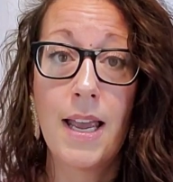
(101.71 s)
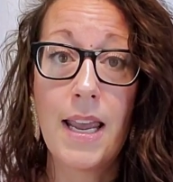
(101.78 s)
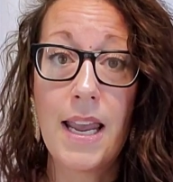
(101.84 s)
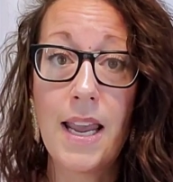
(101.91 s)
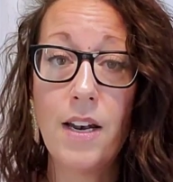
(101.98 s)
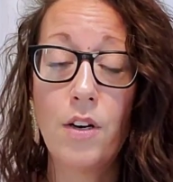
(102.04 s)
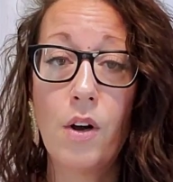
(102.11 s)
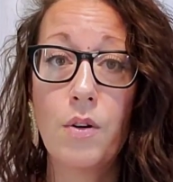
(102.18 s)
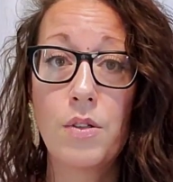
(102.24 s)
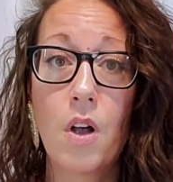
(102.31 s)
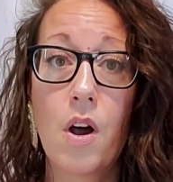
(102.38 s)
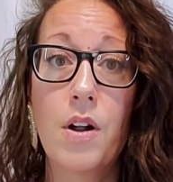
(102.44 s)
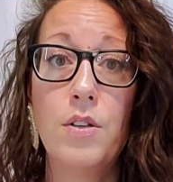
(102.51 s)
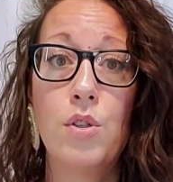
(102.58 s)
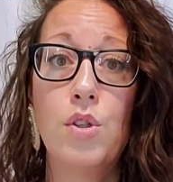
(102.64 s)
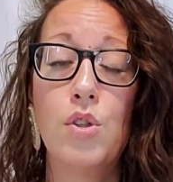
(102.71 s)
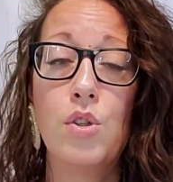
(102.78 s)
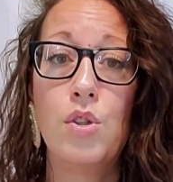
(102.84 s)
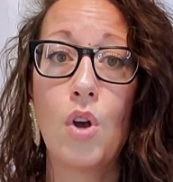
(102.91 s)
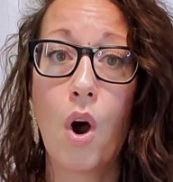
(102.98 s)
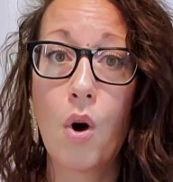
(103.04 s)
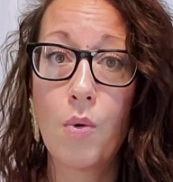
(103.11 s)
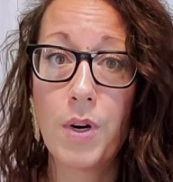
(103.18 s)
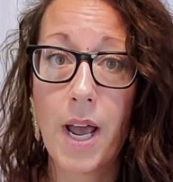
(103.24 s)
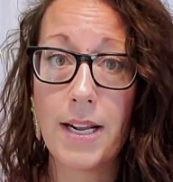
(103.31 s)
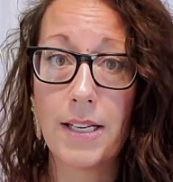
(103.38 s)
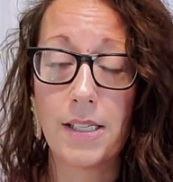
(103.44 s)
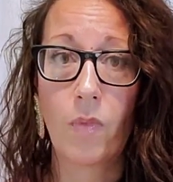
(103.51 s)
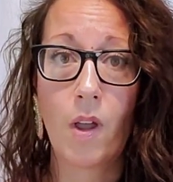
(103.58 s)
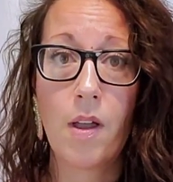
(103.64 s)
It goes on so
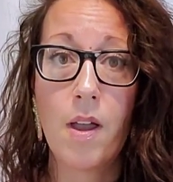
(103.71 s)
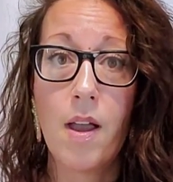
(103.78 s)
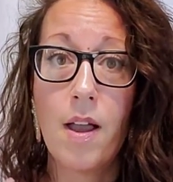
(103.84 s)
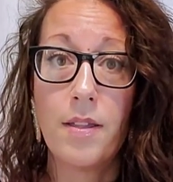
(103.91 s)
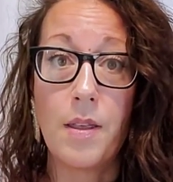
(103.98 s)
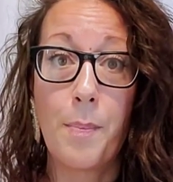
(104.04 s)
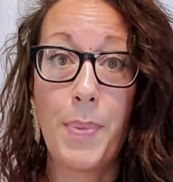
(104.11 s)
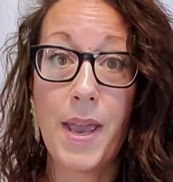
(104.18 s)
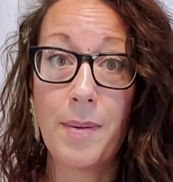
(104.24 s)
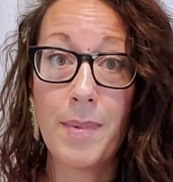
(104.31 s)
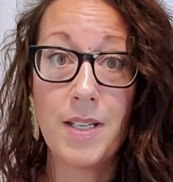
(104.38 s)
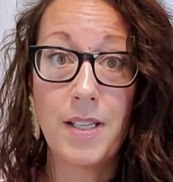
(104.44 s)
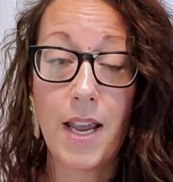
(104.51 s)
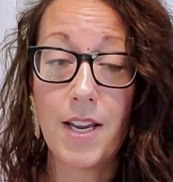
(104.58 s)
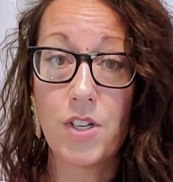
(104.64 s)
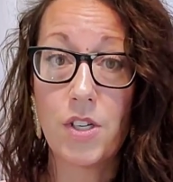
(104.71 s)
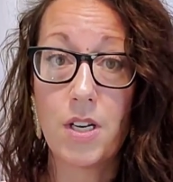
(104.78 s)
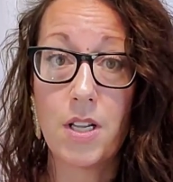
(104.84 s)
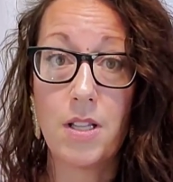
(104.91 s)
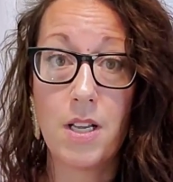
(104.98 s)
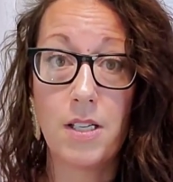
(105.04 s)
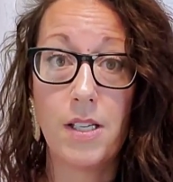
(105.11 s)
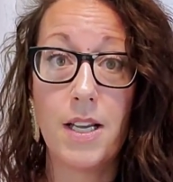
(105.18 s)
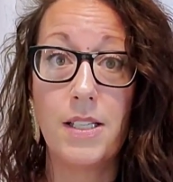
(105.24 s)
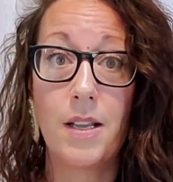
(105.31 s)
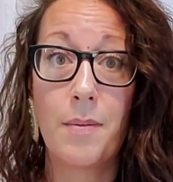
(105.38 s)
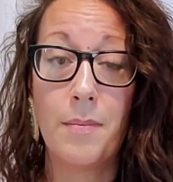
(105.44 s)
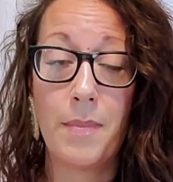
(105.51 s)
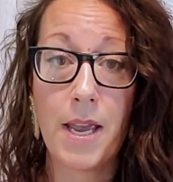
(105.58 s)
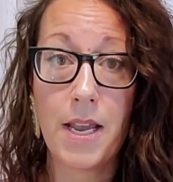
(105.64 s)
nicely. The pigmentation in this is
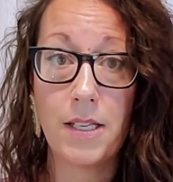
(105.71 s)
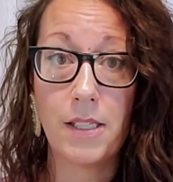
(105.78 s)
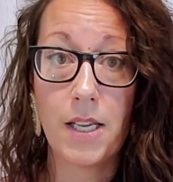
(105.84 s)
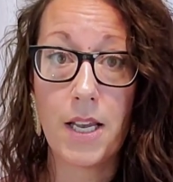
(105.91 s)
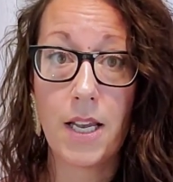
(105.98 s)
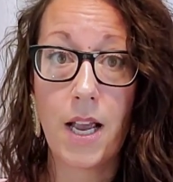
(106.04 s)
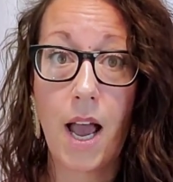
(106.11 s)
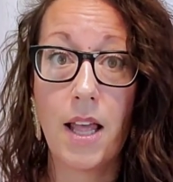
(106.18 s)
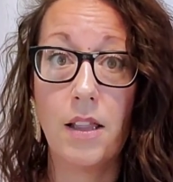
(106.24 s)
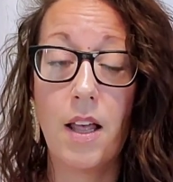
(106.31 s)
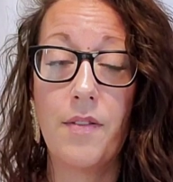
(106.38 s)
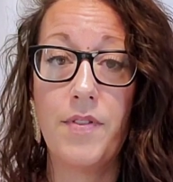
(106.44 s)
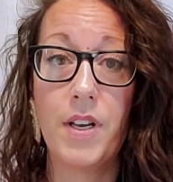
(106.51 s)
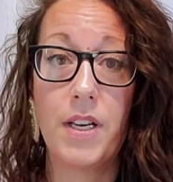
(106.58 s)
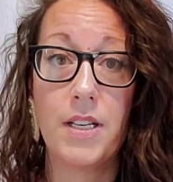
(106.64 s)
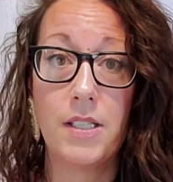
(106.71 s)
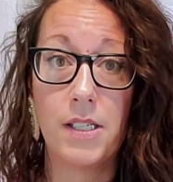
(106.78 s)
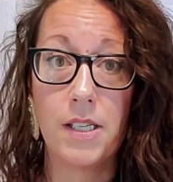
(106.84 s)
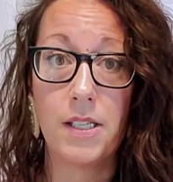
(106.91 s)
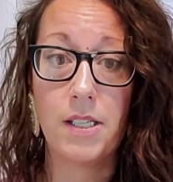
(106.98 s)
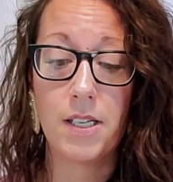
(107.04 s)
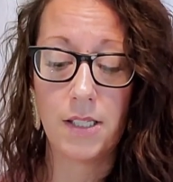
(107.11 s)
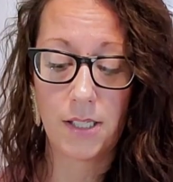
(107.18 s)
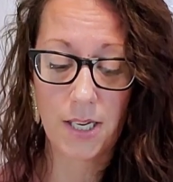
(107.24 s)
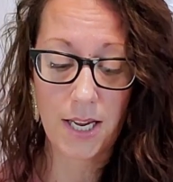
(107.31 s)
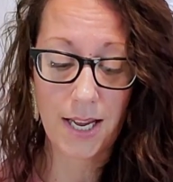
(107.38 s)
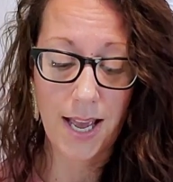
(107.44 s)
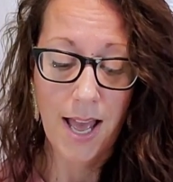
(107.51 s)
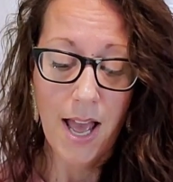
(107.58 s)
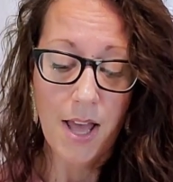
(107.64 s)
amazing. I love the consistency.